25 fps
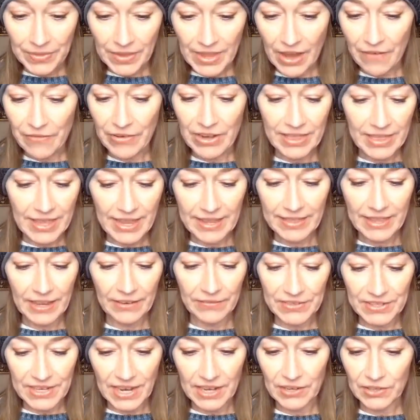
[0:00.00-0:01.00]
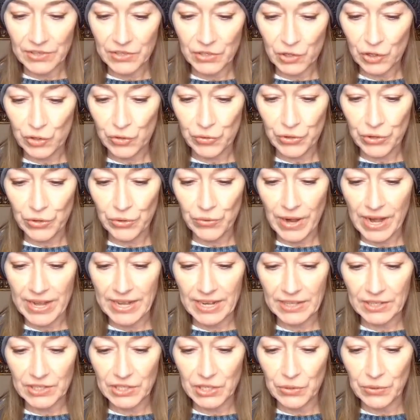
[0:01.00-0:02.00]
everything they've said is true. And
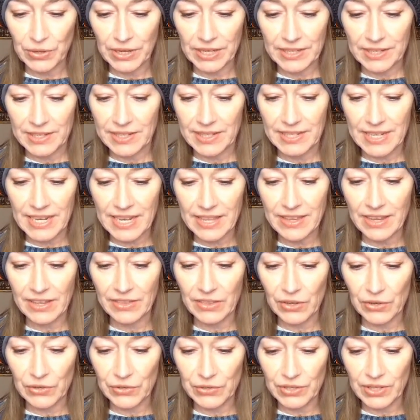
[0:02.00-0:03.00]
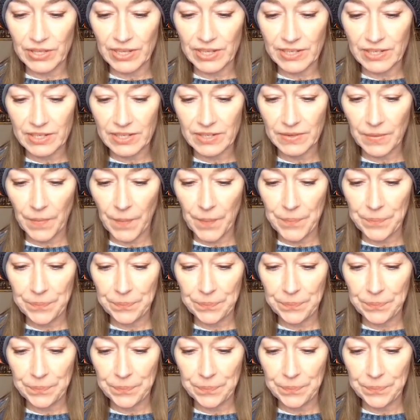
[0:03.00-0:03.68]
it's, you can see that there's this,